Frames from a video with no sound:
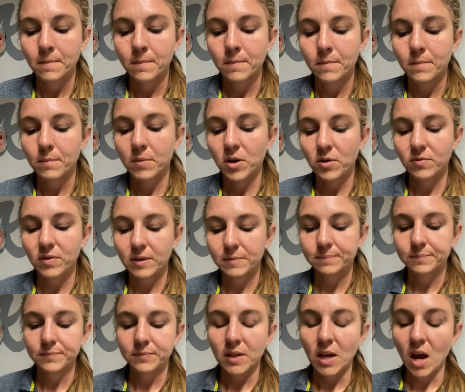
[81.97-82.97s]
Perfect.
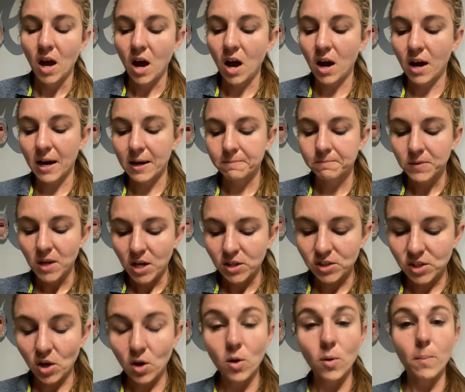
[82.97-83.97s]
All right.
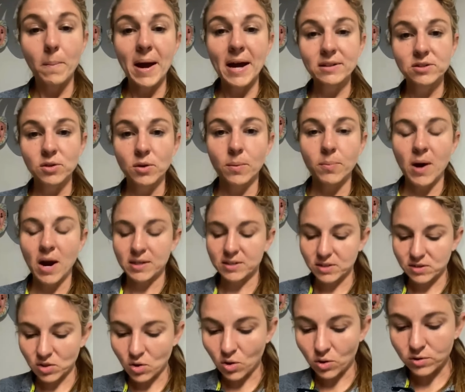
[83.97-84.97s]
So back to our
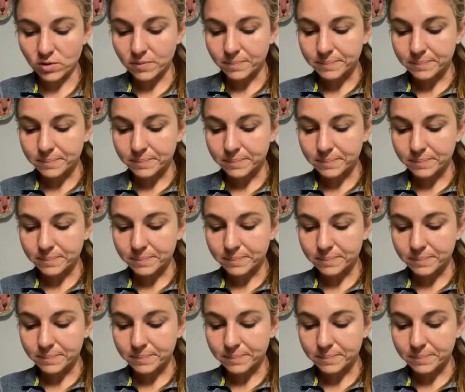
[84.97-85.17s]
practice goals.